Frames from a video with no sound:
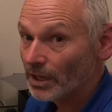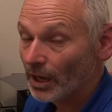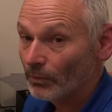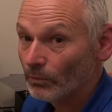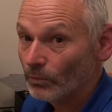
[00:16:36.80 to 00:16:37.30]

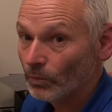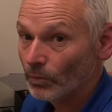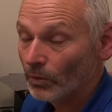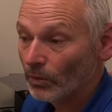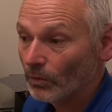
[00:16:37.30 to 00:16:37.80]
And
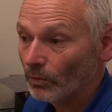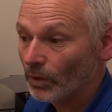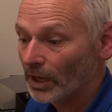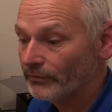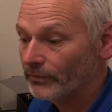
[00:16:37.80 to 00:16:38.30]

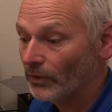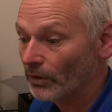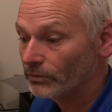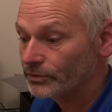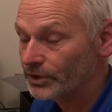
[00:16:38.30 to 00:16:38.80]

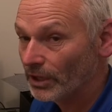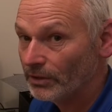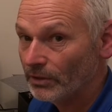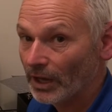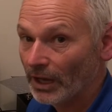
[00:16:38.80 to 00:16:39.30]
I'll show
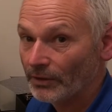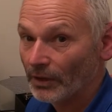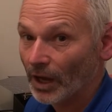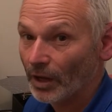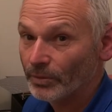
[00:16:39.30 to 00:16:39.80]
you how
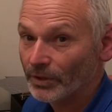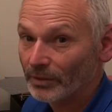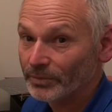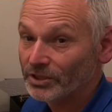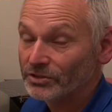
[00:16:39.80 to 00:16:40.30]
to open
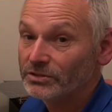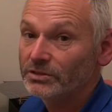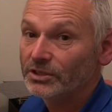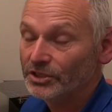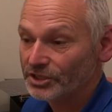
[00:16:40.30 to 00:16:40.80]
up in
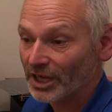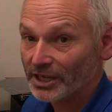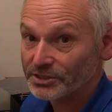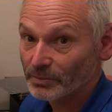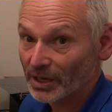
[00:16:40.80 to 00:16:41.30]

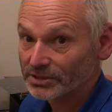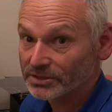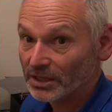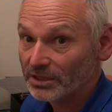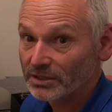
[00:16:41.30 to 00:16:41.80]

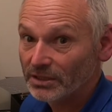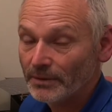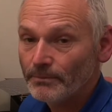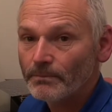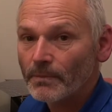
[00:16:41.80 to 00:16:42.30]
Taskmaster,
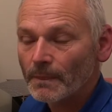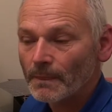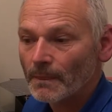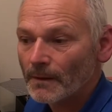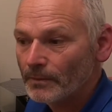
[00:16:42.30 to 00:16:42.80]

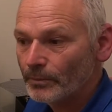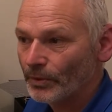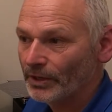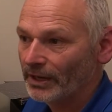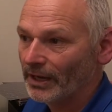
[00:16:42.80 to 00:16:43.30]

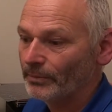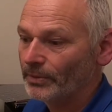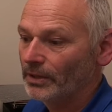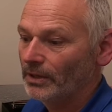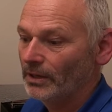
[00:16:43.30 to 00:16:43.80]
bring up
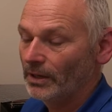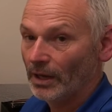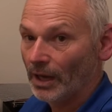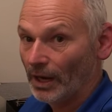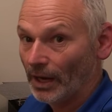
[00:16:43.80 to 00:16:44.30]

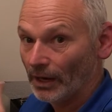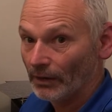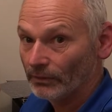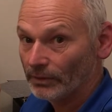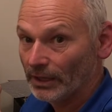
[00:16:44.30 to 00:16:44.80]

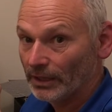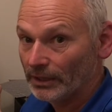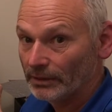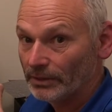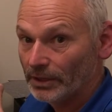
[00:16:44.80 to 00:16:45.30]

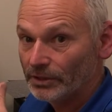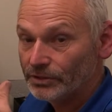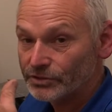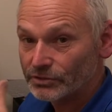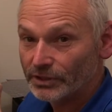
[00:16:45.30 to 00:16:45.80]
our
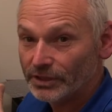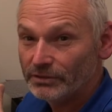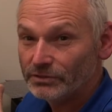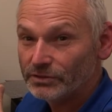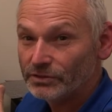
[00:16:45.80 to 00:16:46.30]

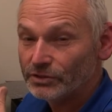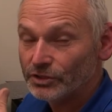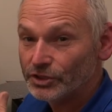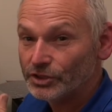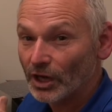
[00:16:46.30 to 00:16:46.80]
screen
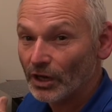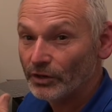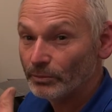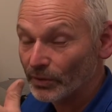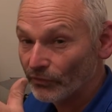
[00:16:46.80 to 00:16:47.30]
to show
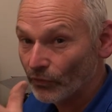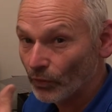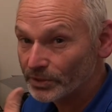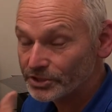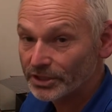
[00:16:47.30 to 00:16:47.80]
the
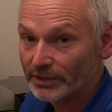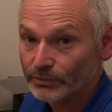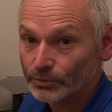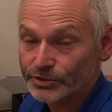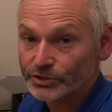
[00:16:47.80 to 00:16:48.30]
performance
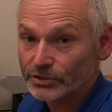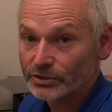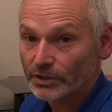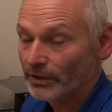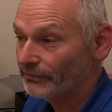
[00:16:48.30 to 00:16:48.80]
levels
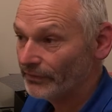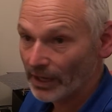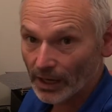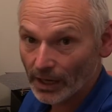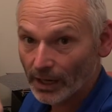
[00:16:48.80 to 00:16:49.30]
of
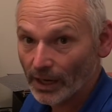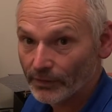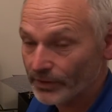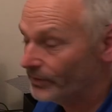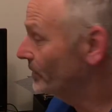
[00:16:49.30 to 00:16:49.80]

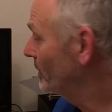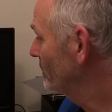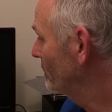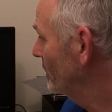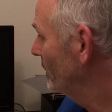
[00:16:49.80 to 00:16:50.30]
everything
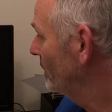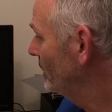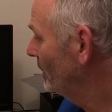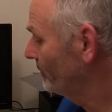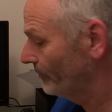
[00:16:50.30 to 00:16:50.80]
in
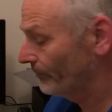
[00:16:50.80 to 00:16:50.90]
here.